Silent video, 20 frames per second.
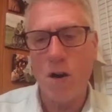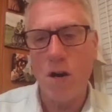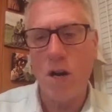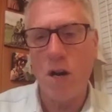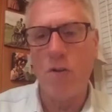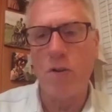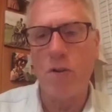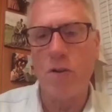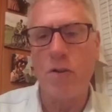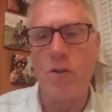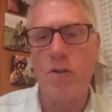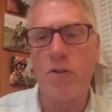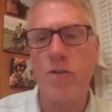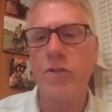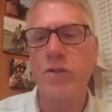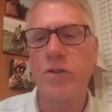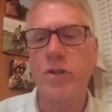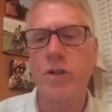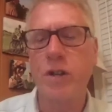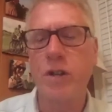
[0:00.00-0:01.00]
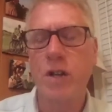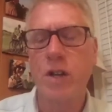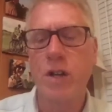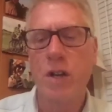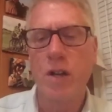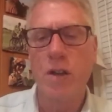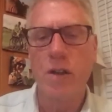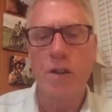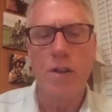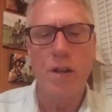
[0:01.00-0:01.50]
owners,
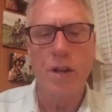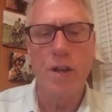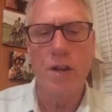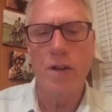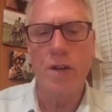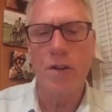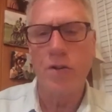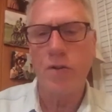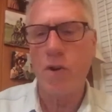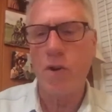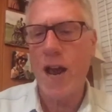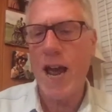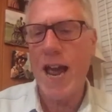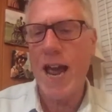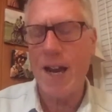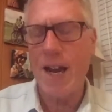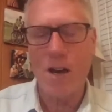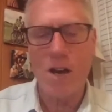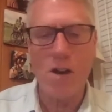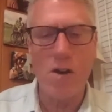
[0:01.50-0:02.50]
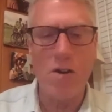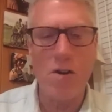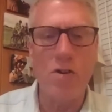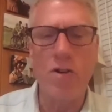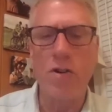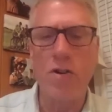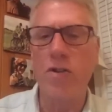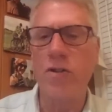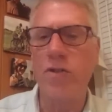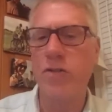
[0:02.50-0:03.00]
the track
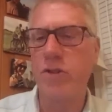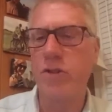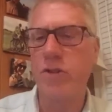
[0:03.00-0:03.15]
owners,